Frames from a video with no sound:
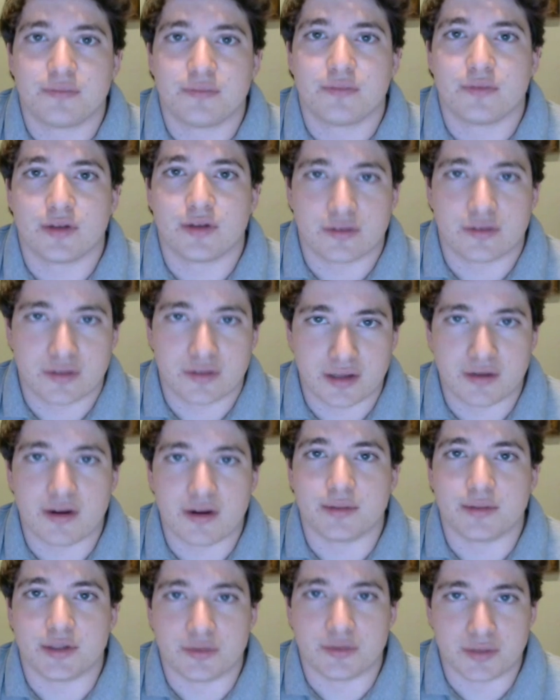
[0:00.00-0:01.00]
they were
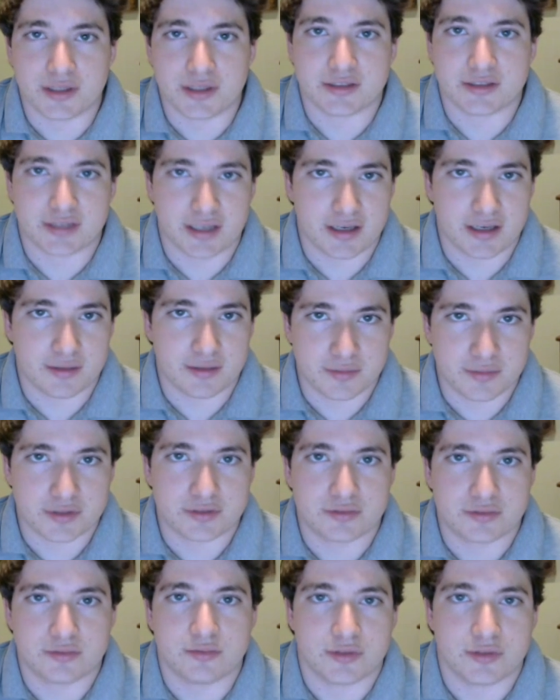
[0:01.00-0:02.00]
able to win this game,
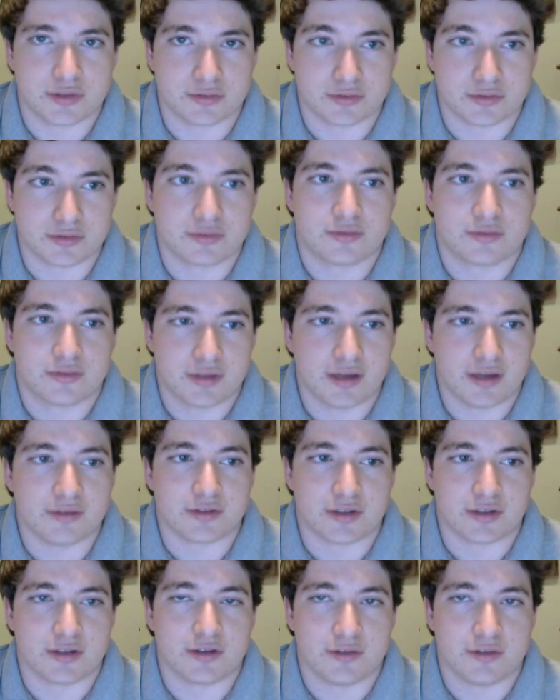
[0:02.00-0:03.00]
which was
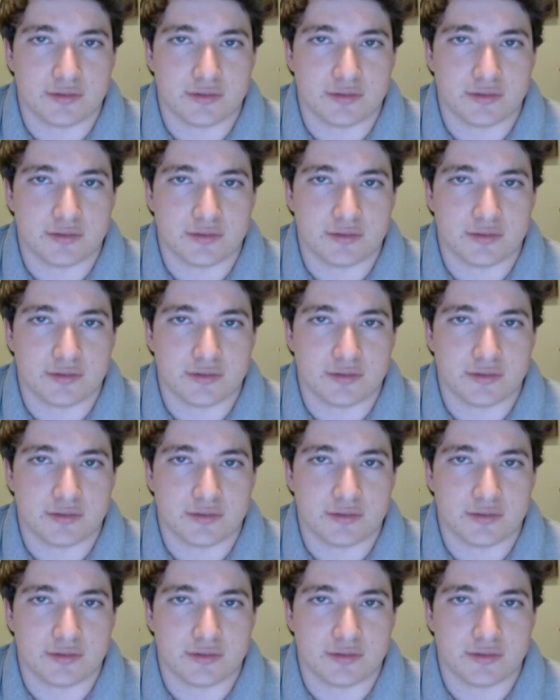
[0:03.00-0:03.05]
good.